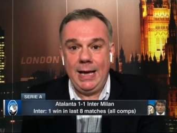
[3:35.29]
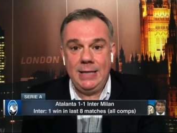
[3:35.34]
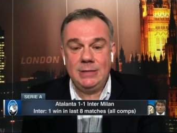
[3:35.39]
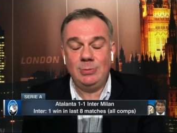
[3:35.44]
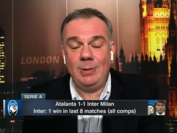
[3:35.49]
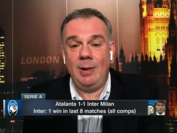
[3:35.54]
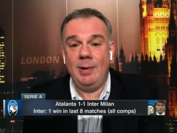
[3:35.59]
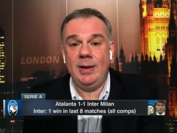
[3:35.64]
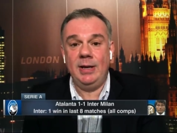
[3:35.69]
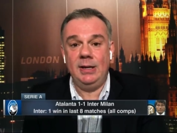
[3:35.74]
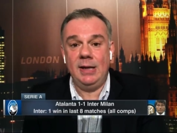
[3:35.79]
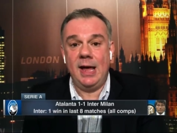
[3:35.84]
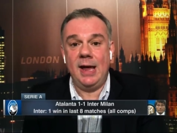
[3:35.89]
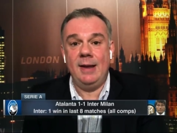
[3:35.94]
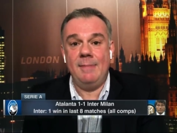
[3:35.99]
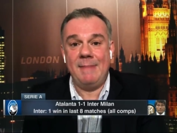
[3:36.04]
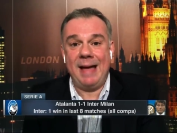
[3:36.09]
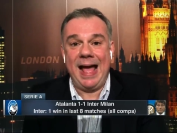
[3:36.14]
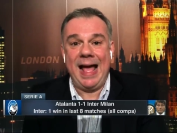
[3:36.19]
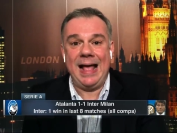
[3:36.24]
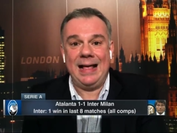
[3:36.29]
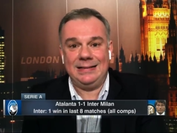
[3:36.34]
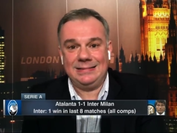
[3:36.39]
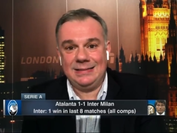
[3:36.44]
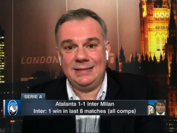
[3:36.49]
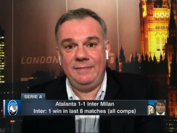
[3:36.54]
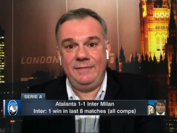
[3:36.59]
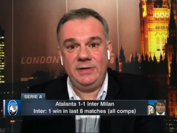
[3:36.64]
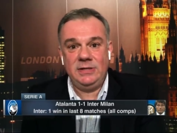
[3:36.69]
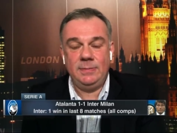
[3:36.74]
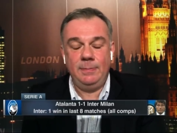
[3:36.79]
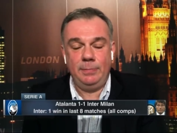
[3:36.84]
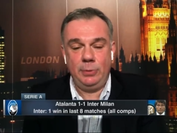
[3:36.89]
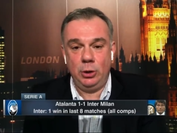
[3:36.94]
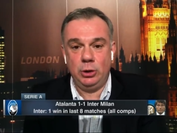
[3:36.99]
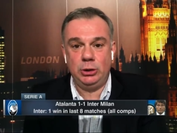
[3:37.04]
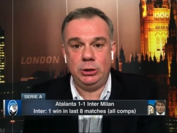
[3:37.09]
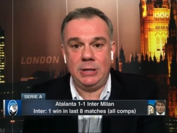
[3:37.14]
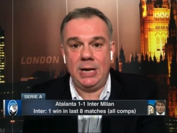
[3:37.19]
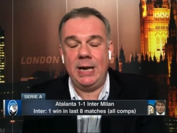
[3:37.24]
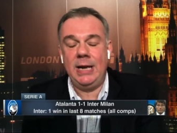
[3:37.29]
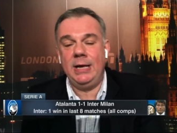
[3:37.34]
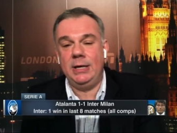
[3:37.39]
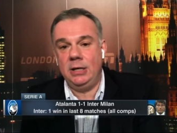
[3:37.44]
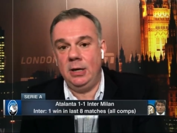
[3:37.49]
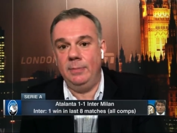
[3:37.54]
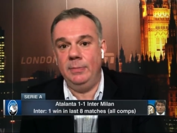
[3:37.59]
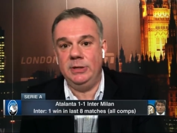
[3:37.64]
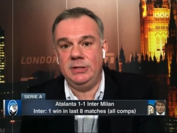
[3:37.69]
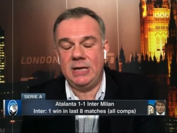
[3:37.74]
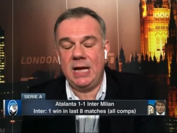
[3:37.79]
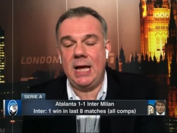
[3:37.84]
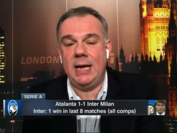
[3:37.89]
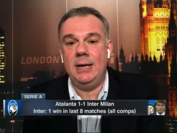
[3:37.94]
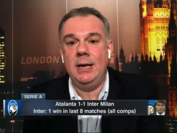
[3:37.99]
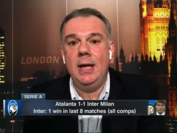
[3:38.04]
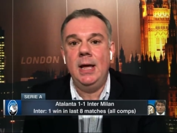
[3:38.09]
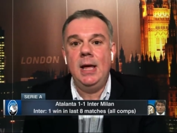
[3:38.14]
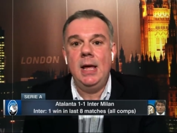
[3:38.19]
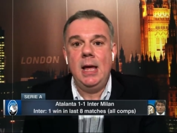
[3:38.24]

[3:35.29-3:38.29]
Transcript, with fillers: he's wearing a lot of masks if he's impersonating a number ten.